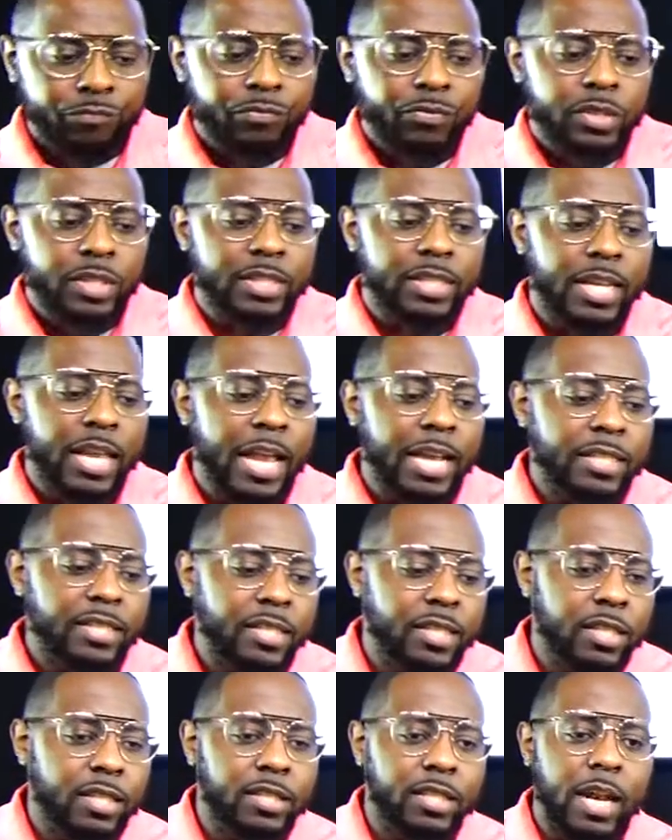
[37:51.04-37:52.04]
It's is
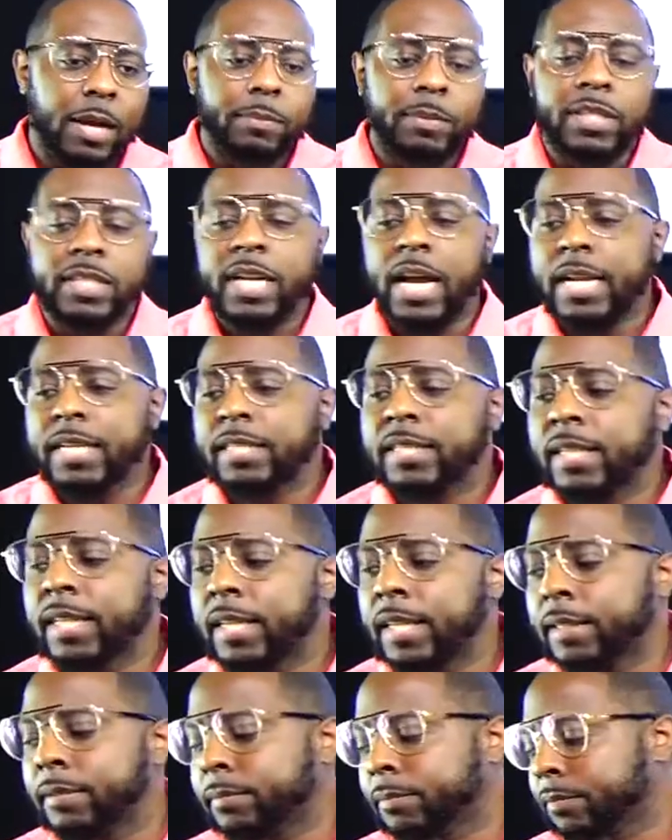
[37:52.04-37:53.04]
Exodus chapter
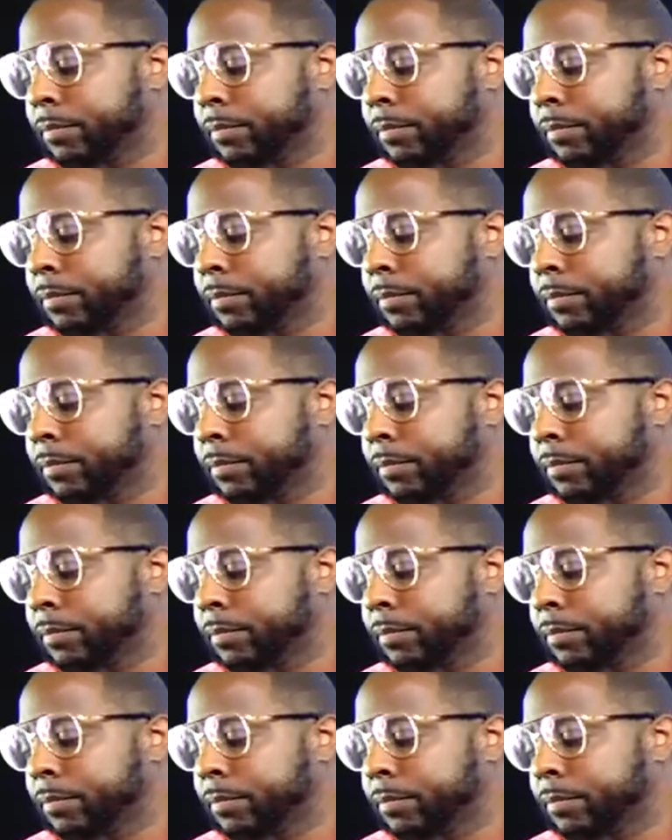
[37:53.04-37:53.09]
19.